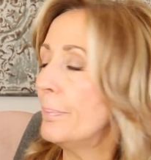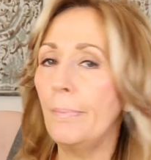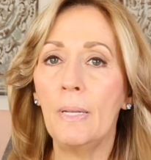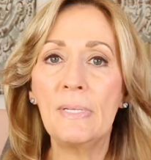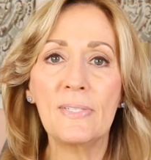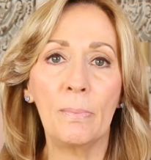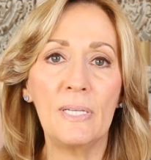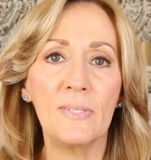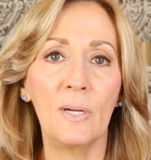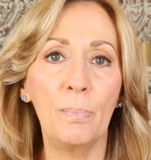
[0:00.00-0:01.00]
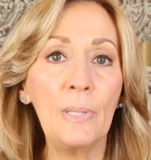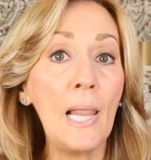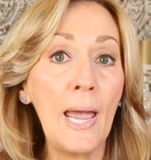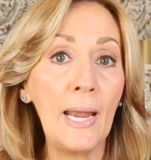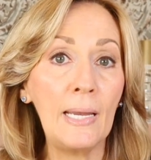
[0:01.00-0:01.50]
Maybe somebody's in a
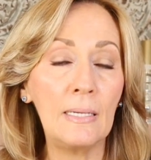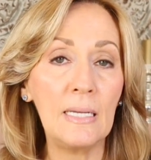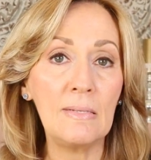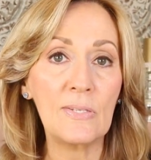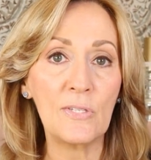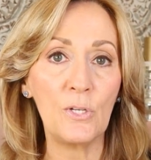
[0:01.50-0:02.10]
play and needs